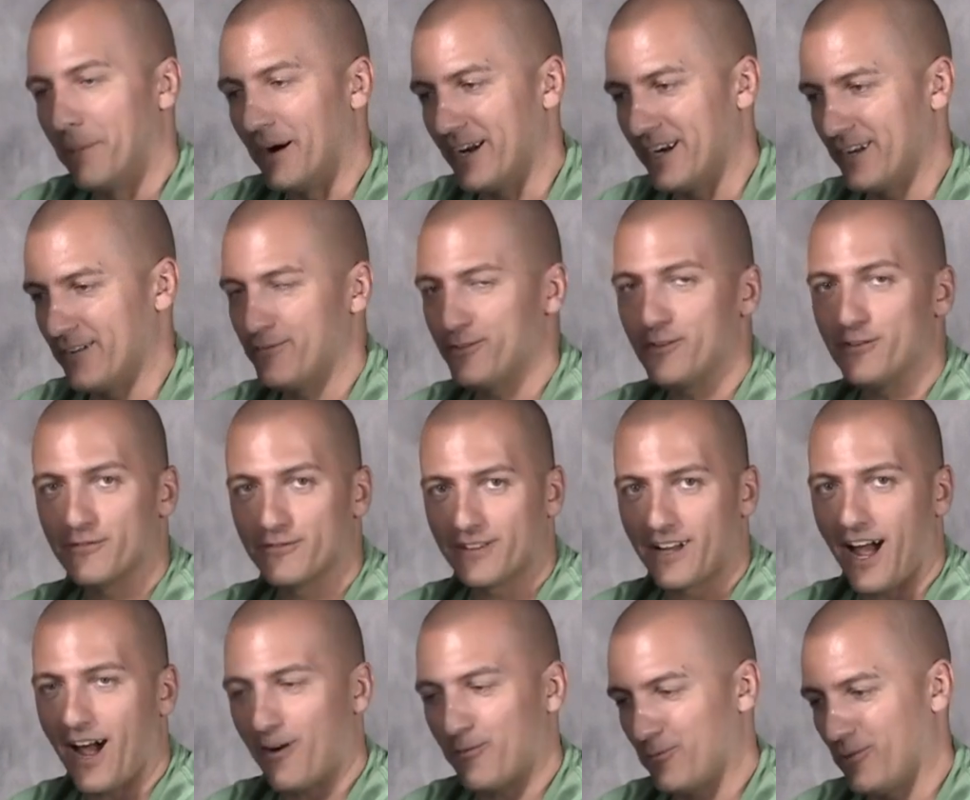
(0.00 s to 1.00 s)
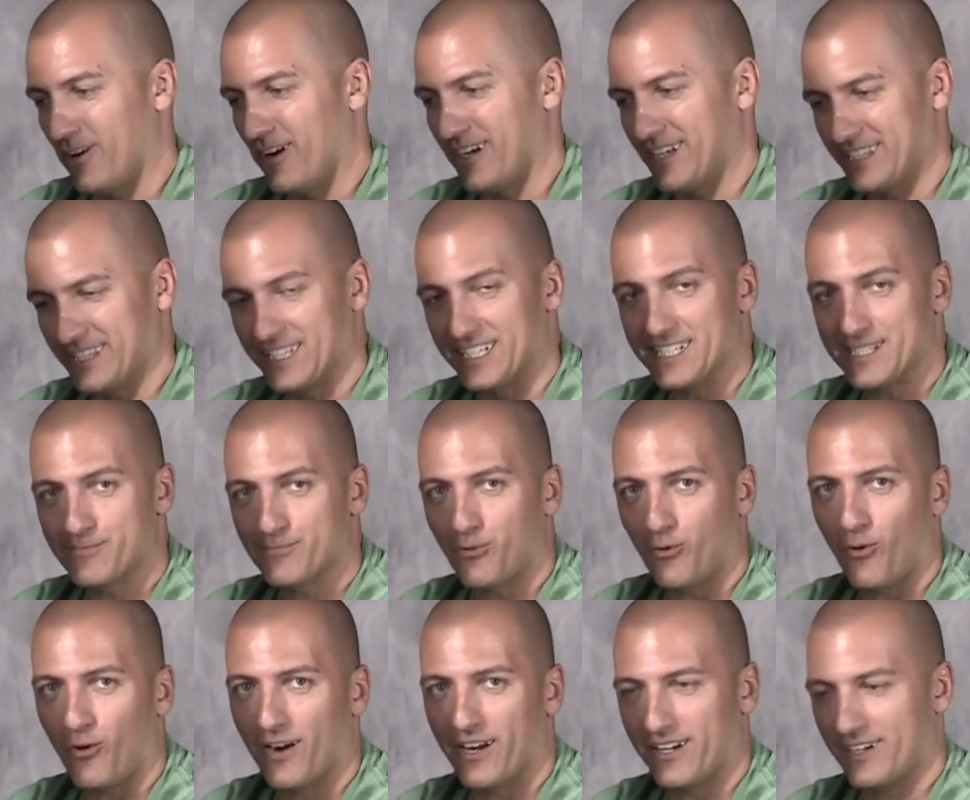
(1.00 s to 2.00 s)
But if you've got one at this
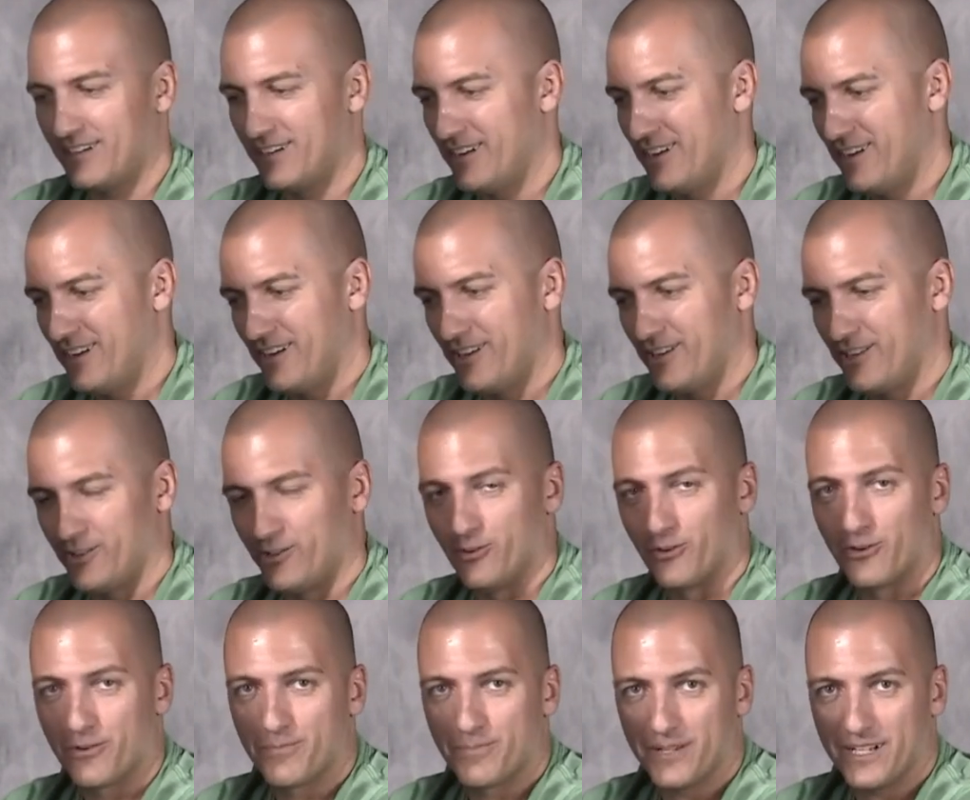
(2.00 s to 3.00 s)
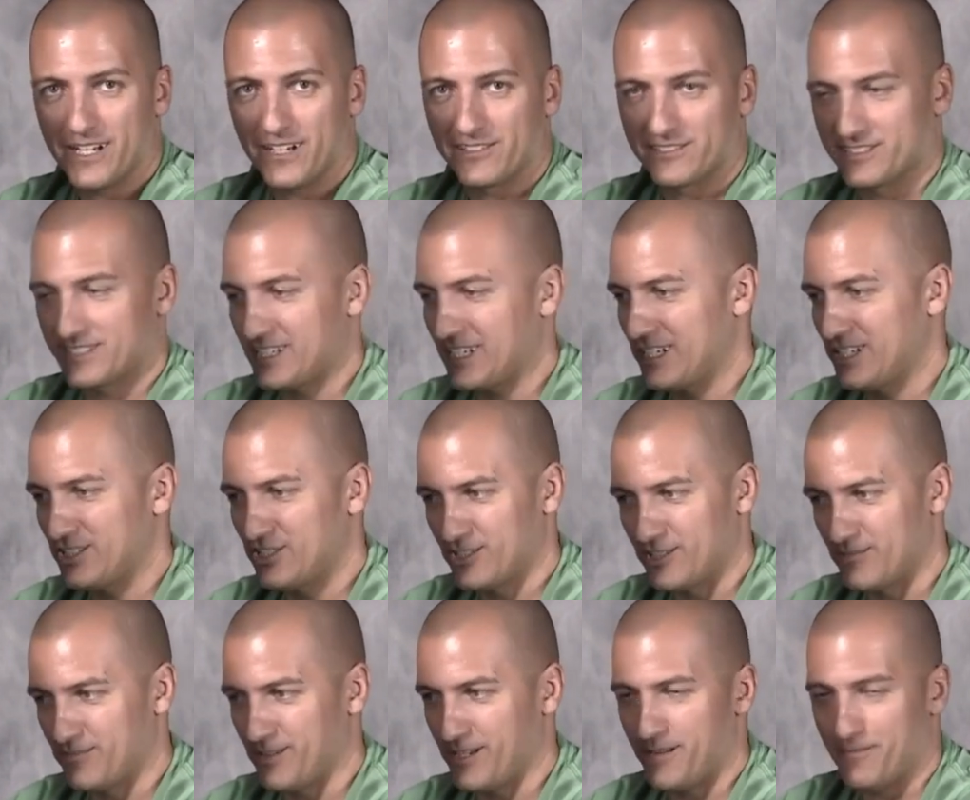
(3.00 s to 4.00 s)
point, your PLC
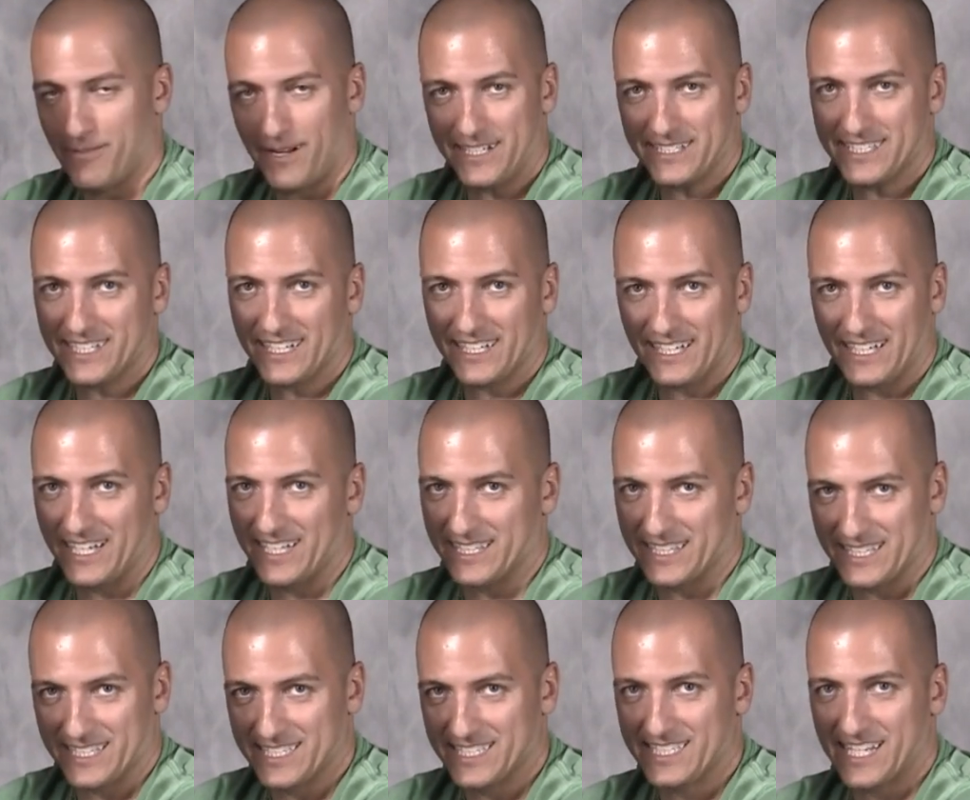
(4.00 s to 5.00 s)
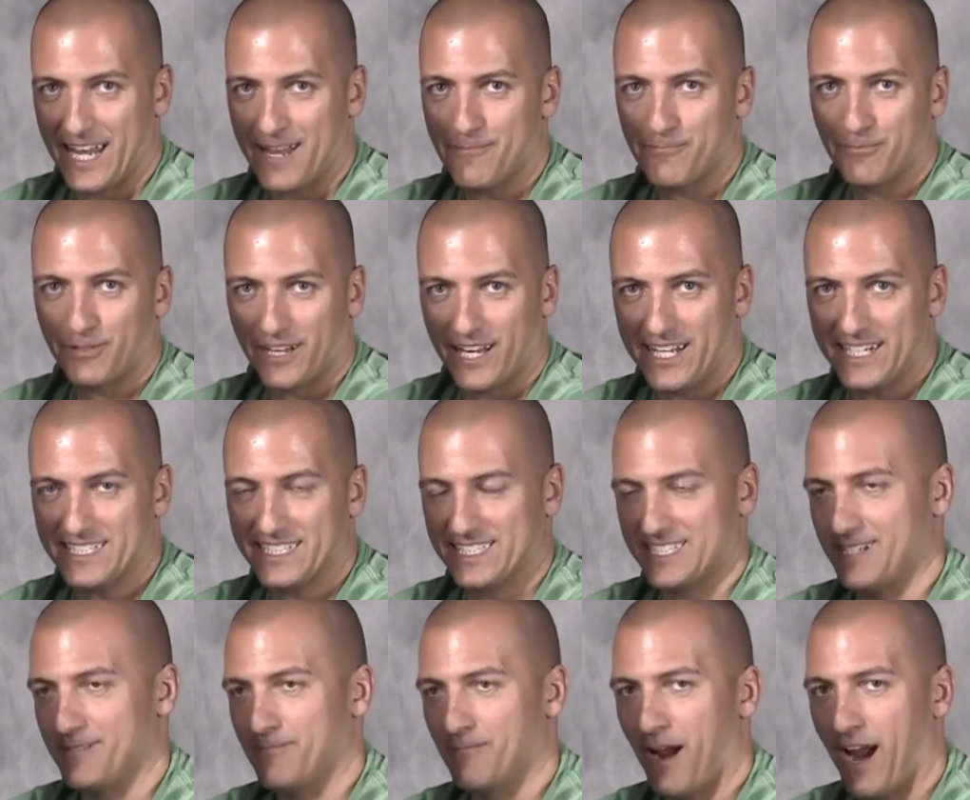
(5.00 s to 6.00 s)
should be basically at the same
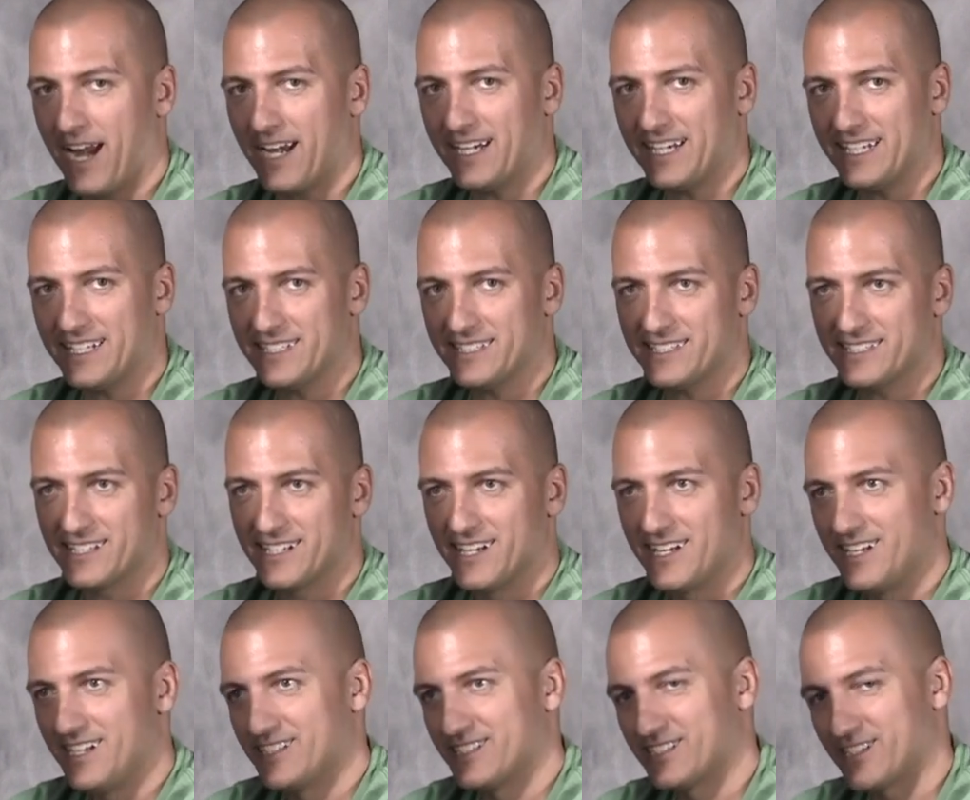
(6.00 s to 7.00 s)
place that mine is.